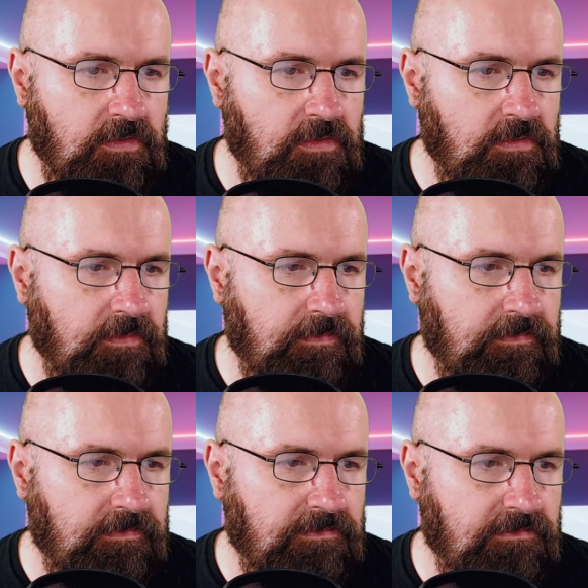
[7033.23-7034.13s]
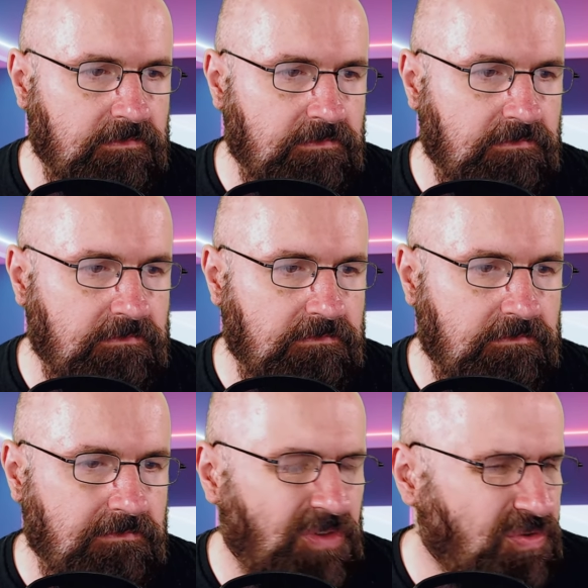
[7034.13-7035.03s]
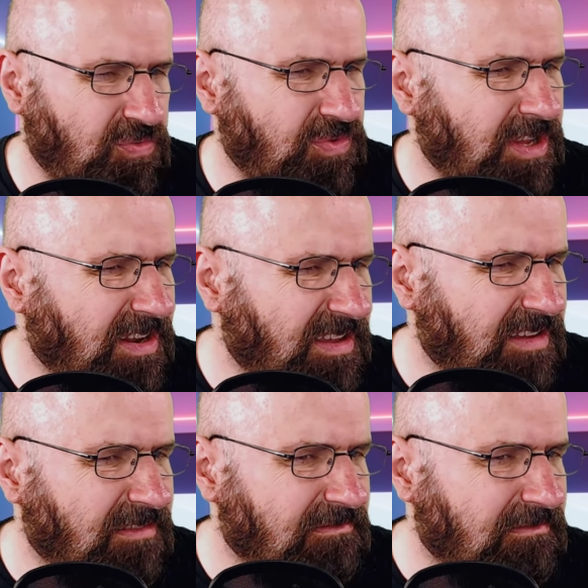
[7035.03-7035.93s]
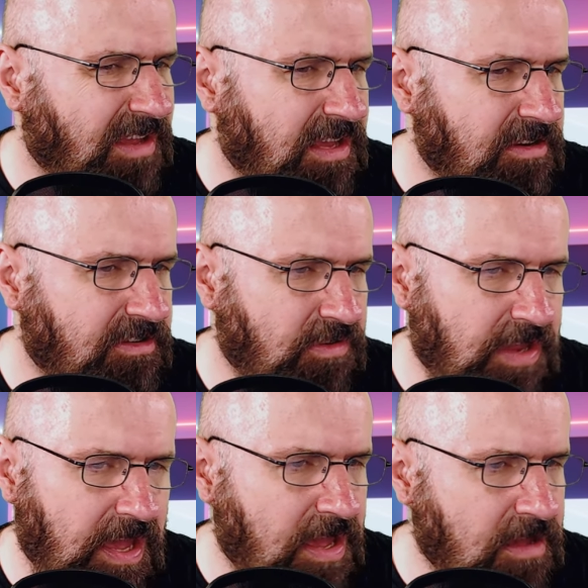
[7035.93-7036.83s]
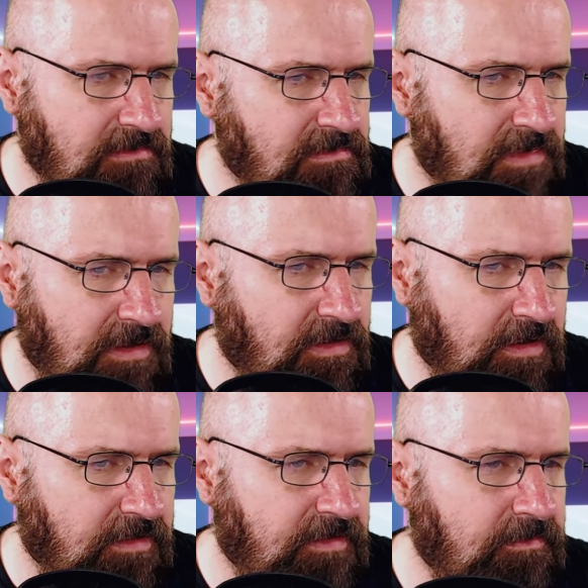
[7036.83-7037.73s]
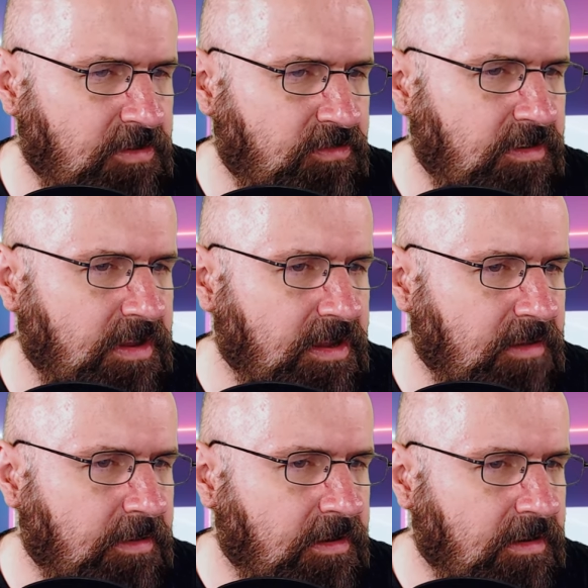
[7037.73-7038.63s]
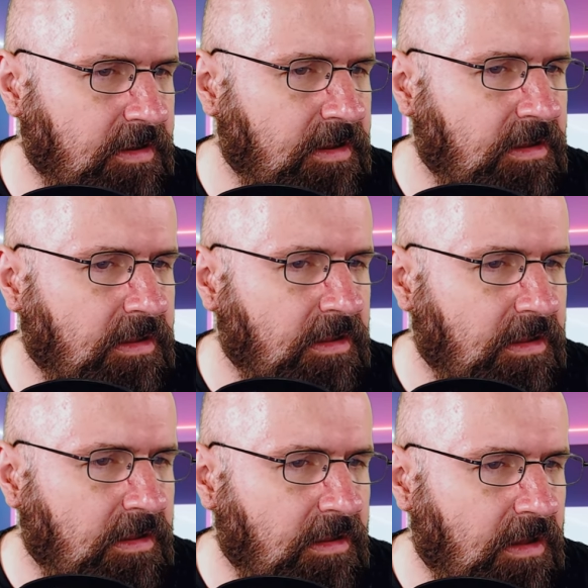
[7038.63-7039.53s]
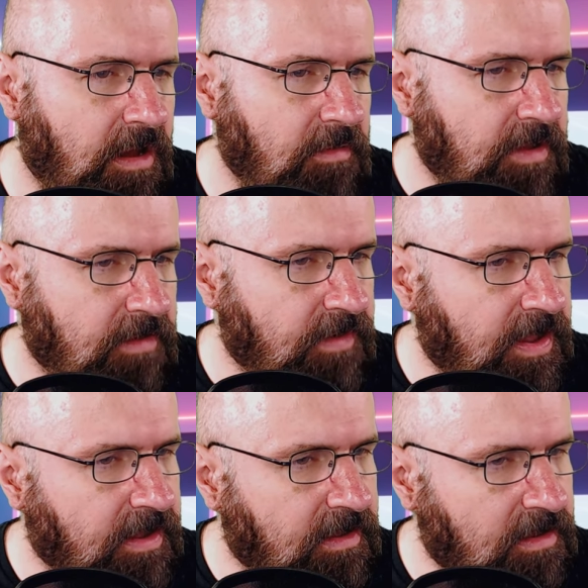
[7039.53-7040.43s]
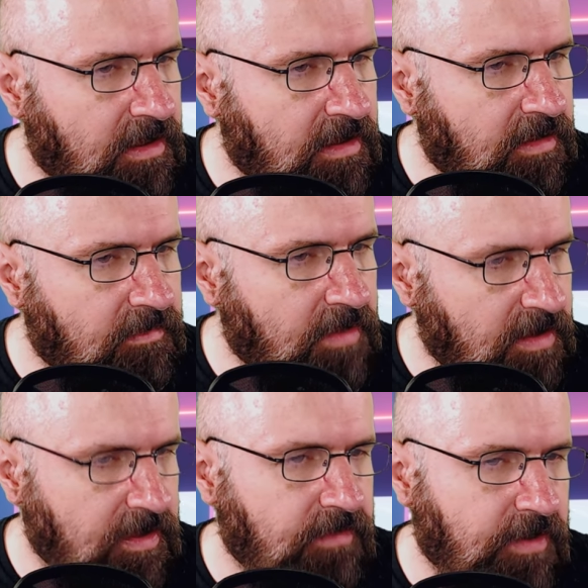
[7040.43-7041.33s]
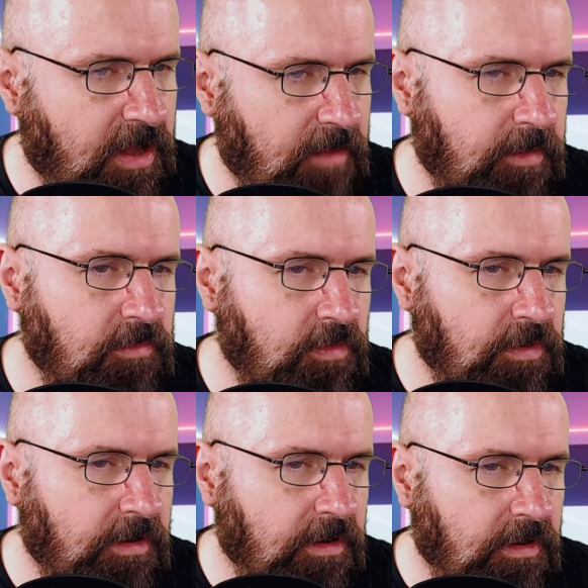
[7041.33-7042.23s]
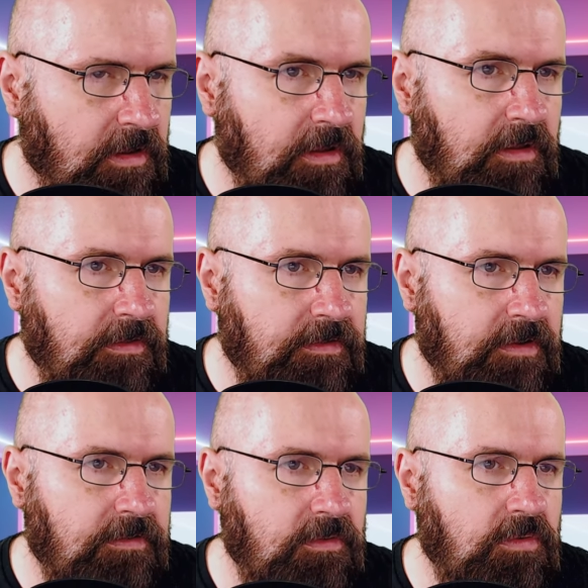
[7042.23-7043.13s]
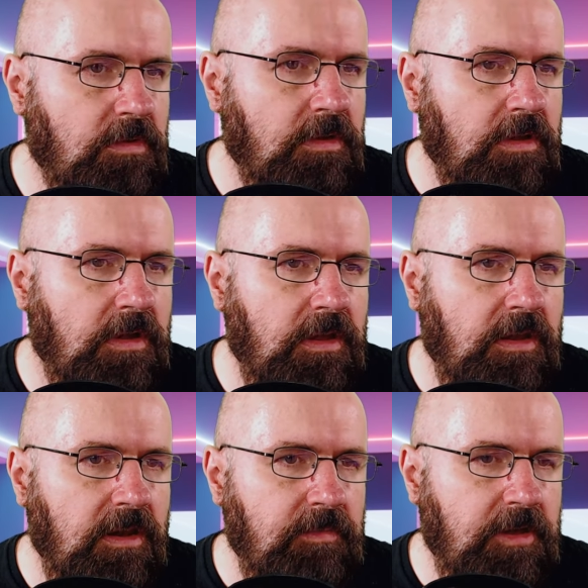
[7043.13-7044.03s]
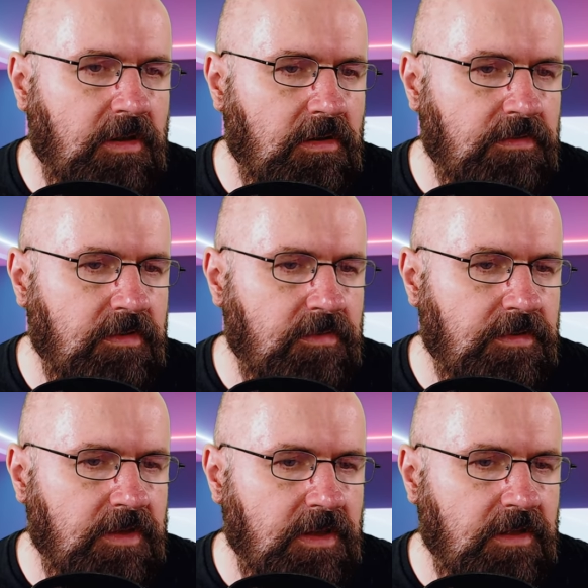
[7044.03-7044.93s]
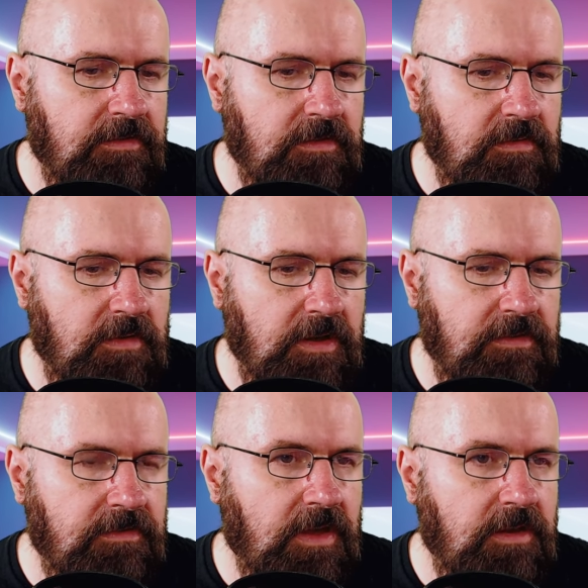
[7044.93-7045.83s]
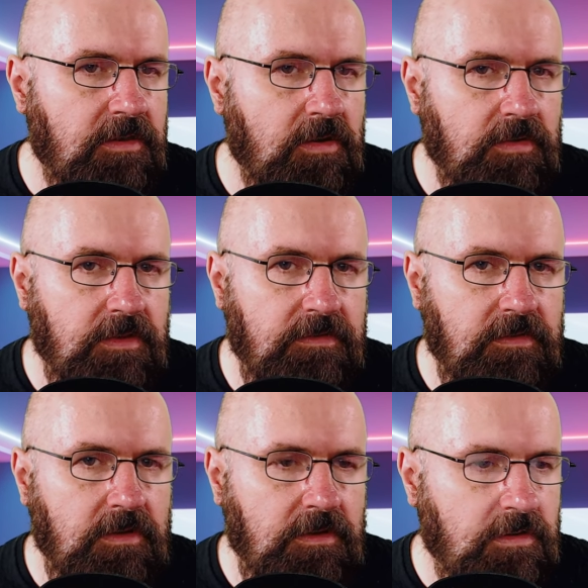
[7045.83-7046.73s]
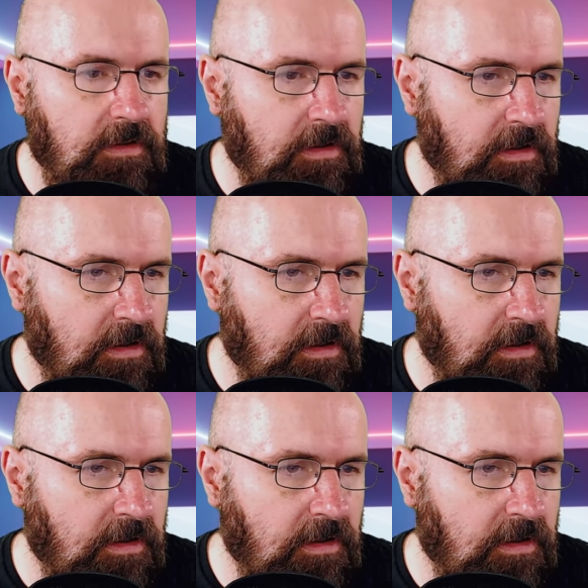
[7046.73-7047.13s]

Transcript: through. Not really. Today, not a submission day, apparently. Oh, we have like, um, oh, we have a couple more. So that's cool. Let me close everything else on the right side. No, this not.